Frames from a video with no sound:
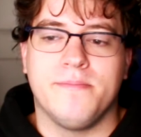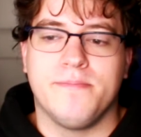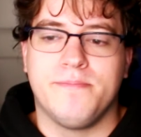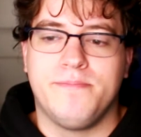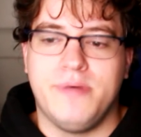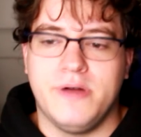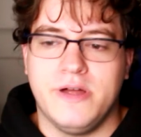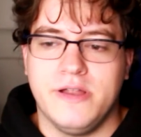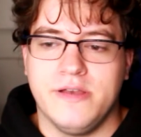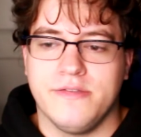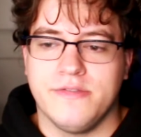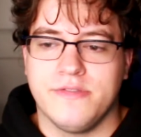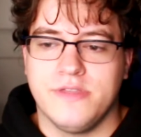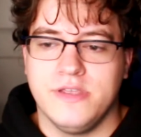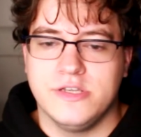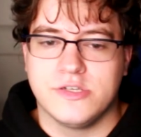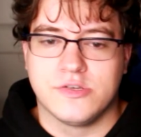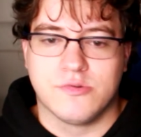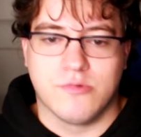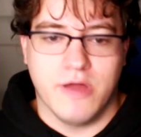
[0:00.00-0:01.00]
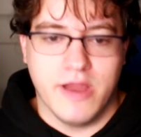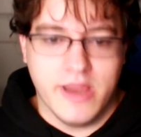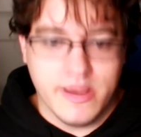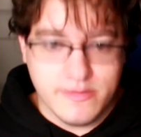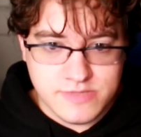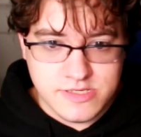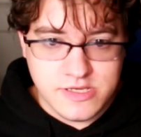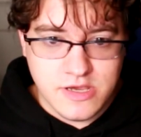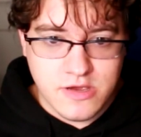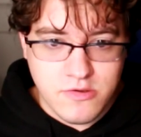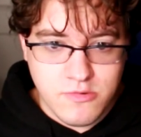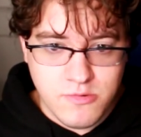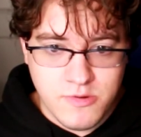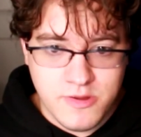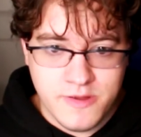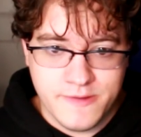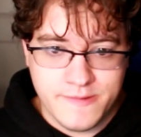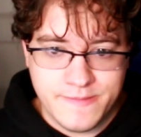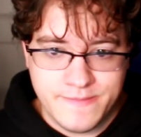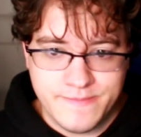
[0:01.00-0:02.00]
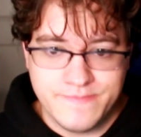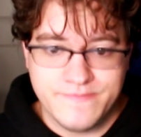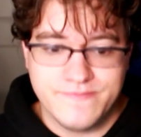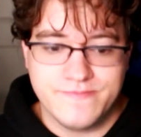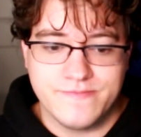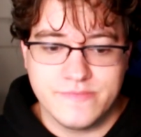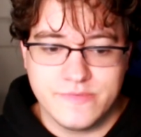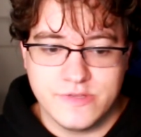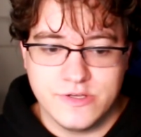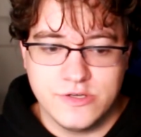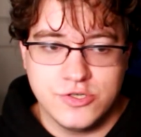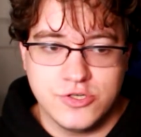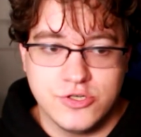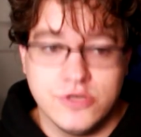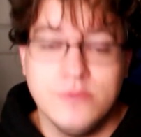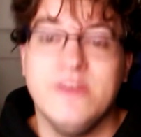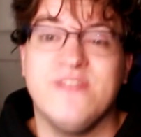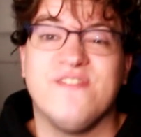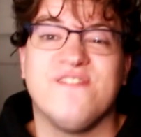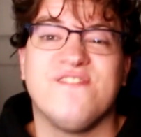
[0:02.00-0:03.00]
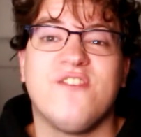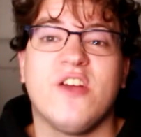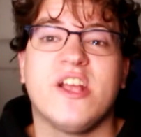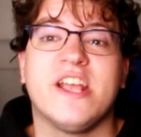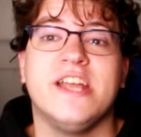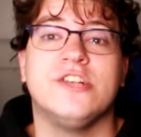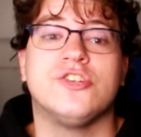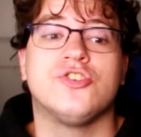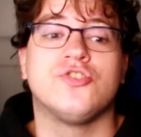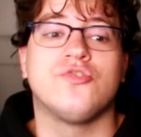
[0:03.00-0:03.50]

But these Rams, though, treat me freaking